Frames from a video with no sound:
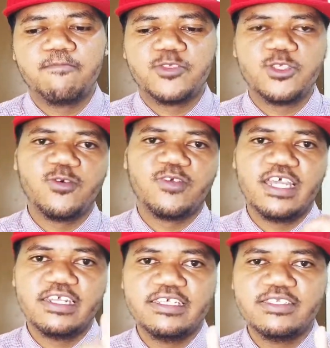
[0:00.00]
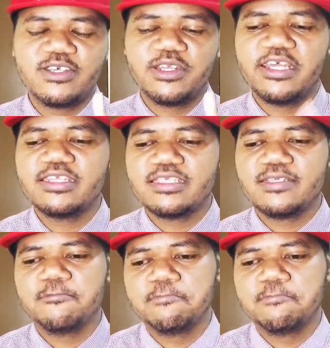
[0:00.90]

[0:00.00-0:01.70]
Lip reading: So, an internet.